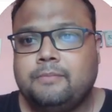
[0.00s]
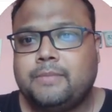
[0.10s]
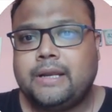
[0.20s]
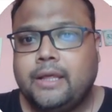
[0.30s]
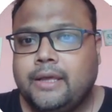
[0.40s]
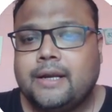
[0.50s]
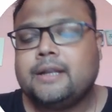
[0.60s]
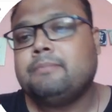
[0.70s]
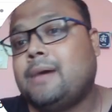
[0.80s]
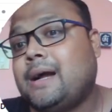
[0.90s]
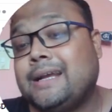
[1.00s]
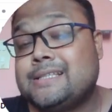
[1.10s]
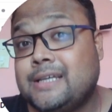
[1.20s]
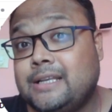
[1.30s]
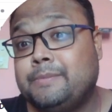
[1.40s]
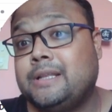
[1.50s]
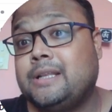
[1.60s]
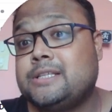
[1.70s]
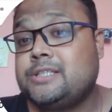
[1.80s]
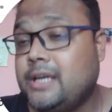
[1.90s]
But here, the market sentiment
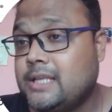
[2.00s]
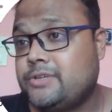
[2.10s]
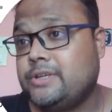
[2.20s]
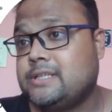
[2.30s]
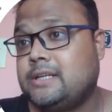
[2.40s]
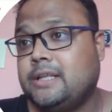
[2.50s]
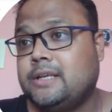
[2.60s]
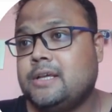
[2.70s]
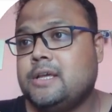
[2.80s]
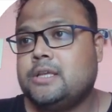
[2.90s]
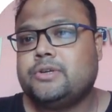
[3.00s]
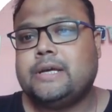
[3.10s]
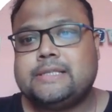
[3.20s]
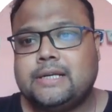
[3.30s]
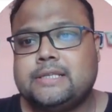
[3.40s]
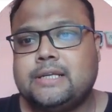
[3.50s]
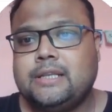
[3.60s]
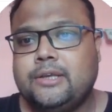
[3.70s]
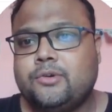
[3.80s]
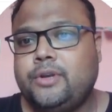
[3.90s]
has changed recently. So as a
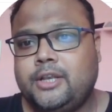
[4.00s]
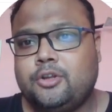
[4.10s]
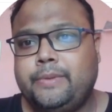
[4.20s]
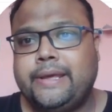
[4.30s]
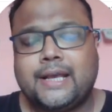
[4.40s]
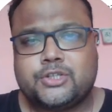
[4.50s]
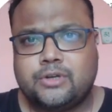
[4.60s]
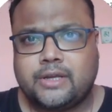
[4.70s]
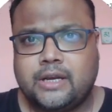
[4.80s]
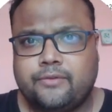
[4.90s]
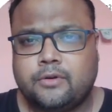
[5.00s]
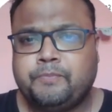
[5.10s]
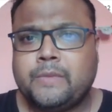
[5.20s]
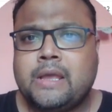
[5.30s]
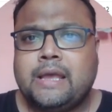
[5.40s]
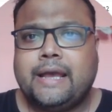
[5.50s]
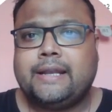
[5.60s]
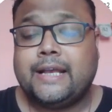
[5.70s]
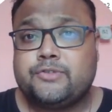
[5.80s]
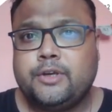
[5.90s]
result, you need to be extra careful. And
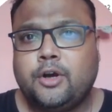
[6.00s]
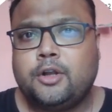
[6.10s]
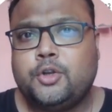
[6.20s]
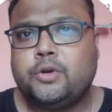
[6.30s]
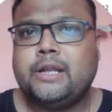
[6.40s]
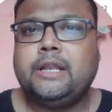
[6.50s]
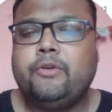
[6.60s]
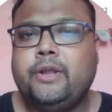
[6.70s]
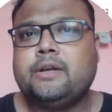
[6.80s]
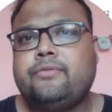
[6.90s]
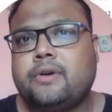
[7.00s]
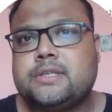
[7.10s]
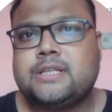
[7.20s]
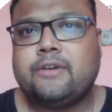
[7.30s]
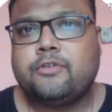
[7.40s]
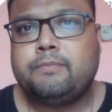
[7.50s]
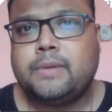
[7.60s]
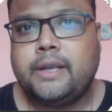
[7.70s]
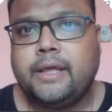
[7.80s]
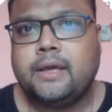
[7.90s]
as we all know that during the first half of
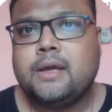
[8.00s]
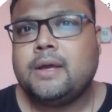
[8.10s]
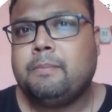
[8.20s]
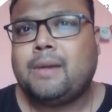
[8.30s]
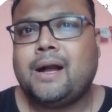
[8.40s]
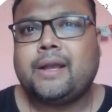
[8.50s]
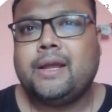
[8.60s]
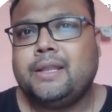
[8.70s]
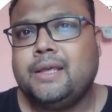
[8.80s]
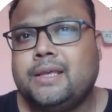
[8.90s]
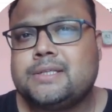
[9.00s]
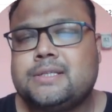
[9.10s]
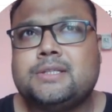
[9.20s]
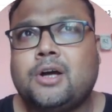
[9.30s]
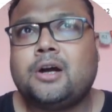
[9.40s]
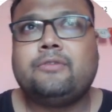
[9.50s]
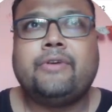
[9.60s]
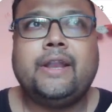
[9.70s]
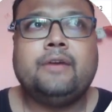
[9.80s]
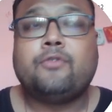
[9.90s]
Monday, market is not
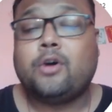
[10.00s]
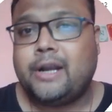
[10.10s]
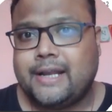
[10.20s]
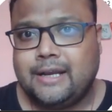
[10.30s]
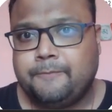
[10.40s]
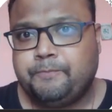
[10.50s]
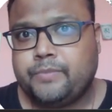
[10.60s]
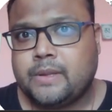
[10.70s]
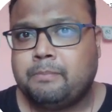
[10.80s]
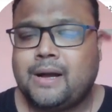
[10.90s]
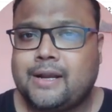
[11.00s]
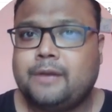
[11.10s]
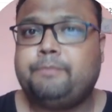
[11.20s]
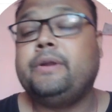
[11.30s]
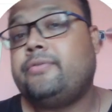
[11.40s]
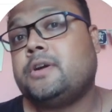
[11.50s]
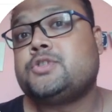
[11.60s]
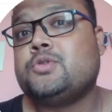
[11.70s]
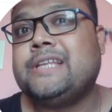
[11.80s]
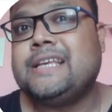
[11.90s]
very volatile. Market prefers
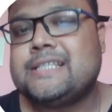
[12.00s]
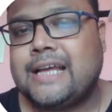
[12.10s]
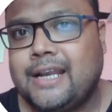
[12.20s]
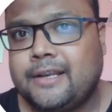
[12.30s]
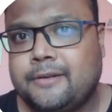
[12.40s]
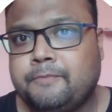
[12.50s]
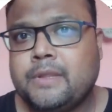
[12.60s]
to stay silent.